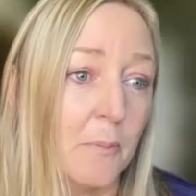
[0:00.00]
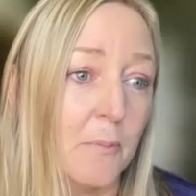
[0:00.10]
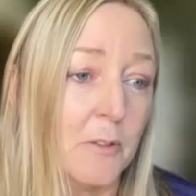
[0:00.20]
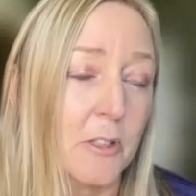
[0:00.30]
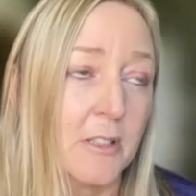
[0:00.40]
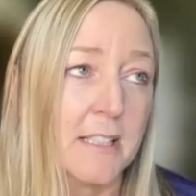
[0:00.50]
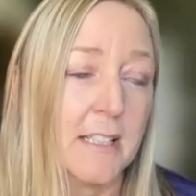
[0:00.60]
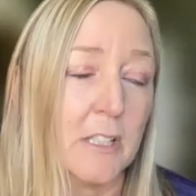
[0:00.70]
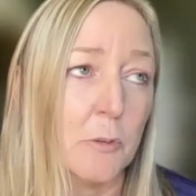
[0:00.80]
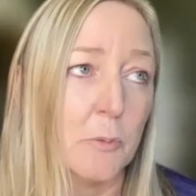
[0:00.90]
trusting
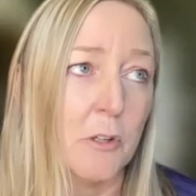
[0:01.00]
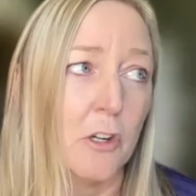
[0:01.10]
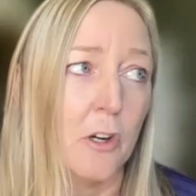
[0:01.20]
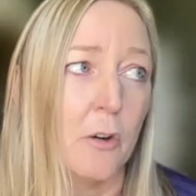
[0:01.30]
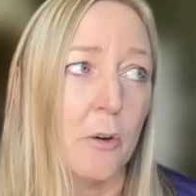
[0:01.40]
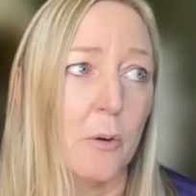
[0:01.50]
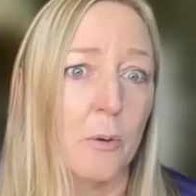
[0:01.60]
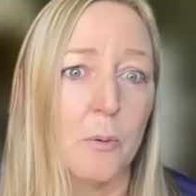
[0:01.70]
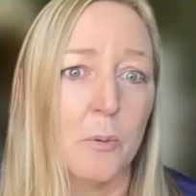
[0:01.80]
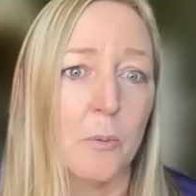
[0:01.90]
that
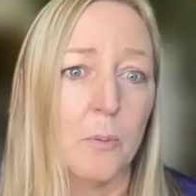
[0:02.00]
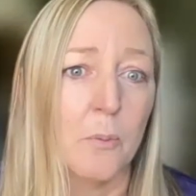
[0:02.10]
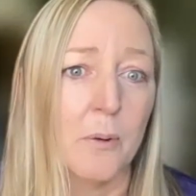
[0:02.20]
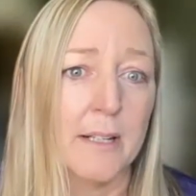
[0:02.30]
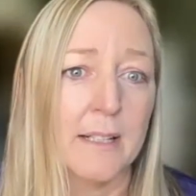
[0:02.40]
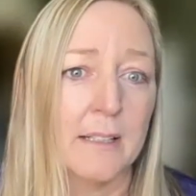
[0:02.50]
what